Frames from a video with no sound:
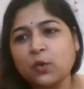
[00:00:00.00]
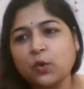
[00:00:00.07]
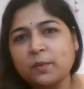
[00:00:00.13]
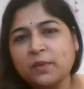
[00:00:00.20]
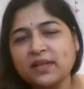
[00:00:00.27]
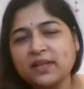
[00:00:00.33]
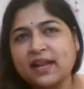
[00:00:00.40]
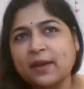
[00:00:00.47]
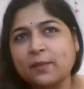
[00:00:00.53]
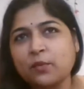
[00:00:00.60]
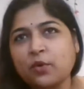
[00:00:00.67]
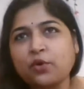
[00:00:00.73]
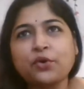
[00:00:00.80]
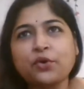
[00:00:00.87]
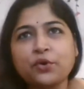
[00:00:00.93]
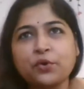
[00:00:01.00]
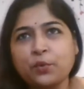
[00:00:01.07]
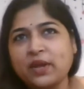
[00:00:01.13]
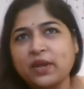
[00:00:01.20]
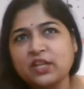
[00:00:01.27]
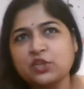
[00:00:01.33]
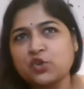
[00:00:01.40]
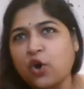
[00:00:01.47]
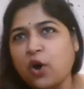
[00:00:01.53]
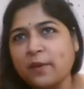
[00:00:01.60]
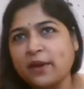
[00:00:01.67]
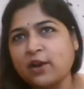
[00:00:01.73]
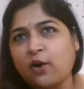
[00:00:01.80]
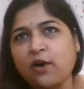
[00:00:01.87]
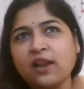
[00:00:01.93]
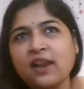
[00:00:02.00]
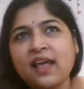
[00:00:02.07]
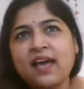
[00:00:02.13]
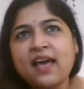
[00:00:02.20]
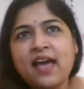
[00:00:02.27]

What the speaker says: told me that I'm not going to do any job and all.